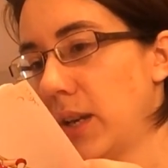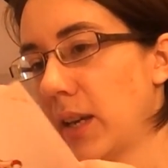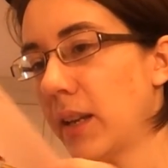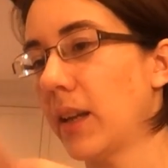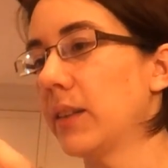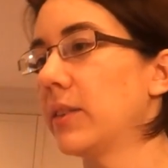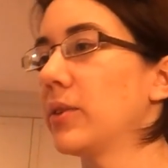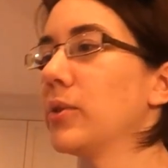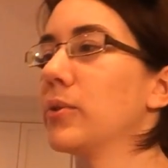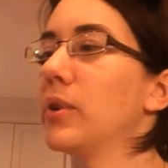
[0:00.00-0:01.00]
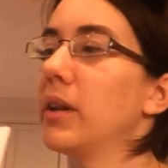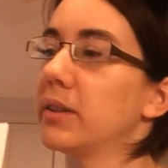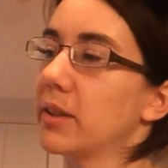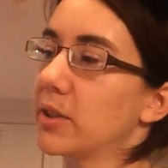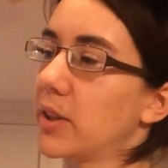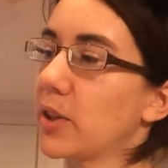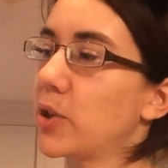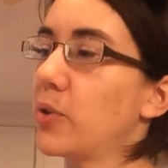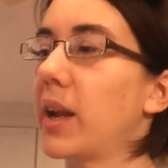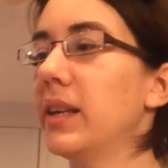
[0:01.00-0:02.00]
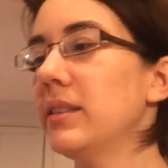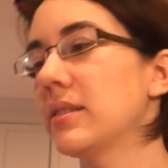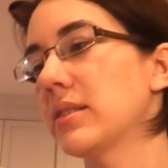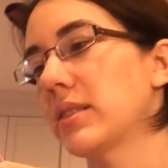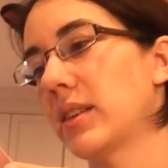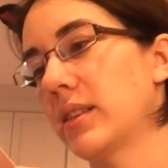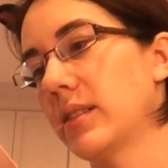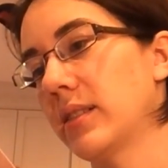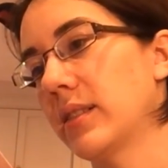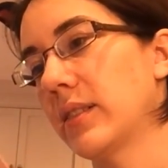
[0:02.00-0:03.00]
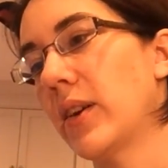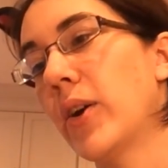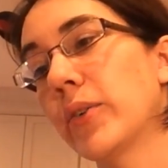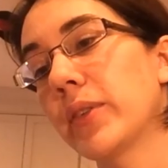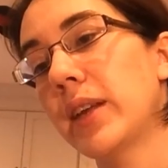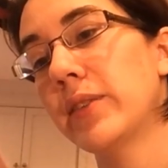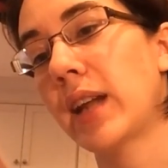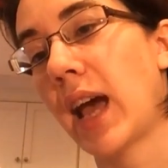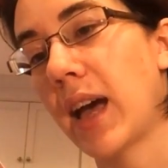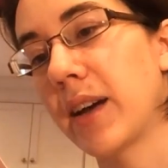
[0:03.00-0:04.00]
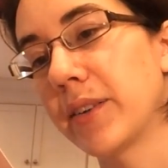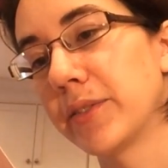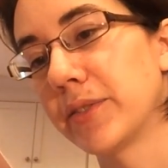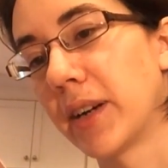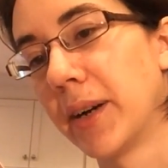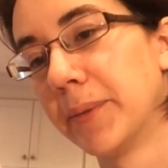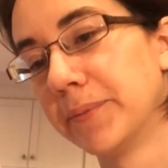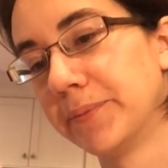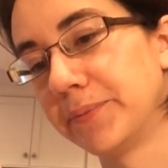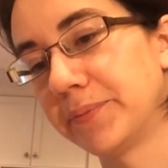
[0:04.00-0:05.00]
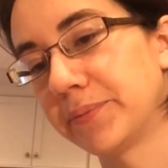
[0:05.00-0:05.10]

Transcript: get a little, this is the credits. I'll even have, the